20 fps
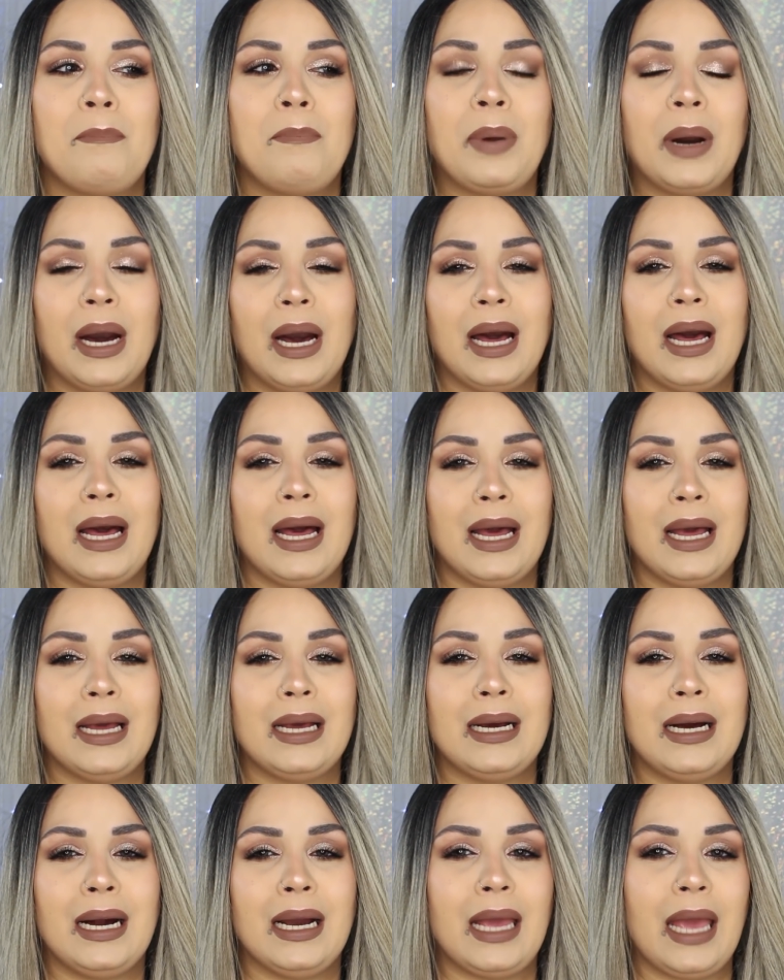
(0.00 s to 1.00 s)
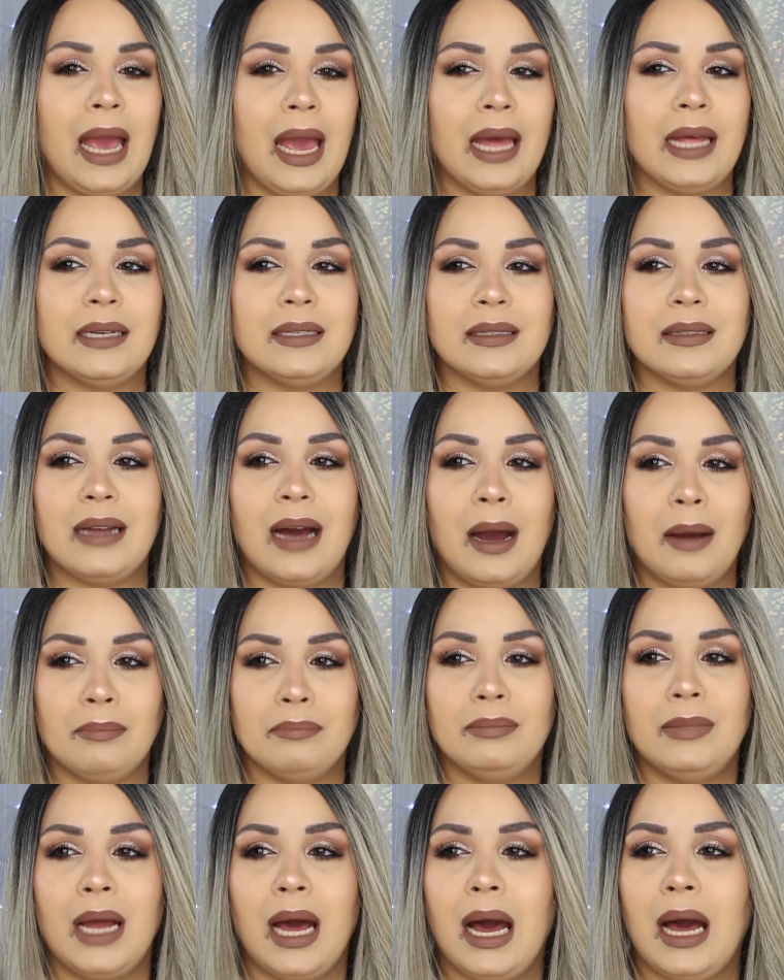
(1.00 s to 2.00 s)
but again,
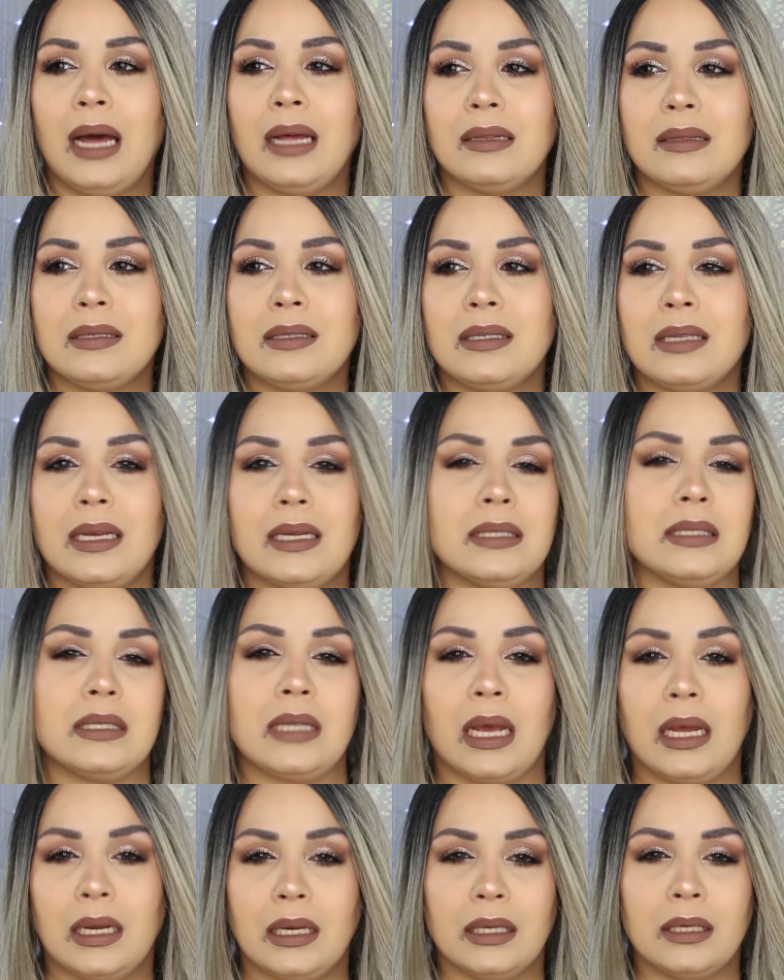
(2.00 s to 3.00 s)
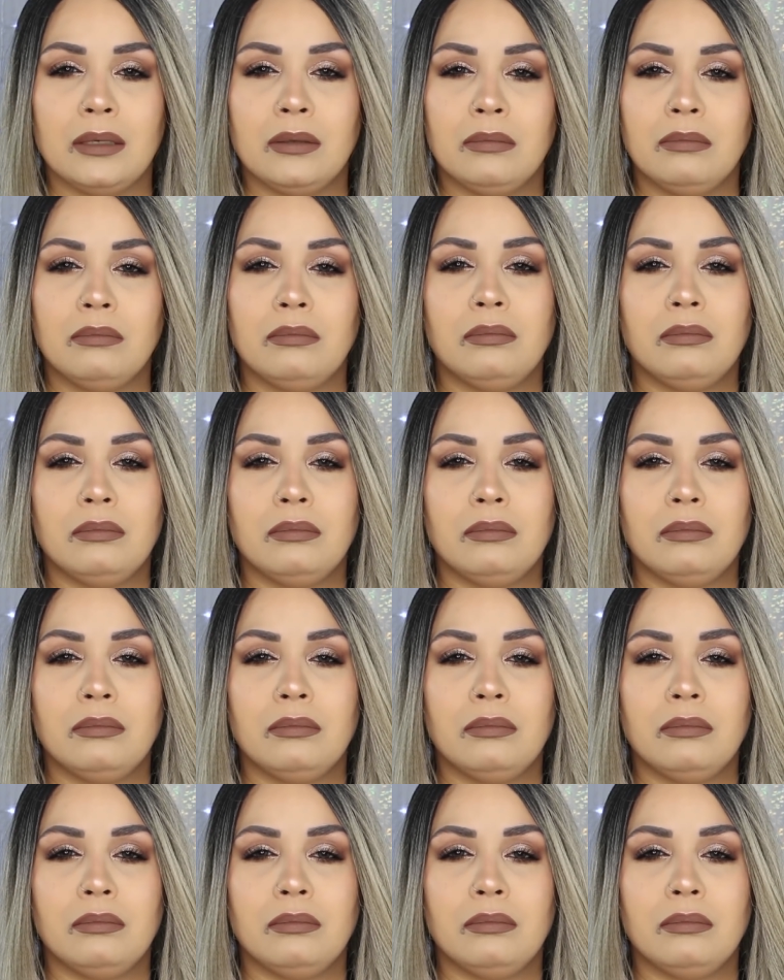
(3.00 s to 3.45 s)
I'm not excited.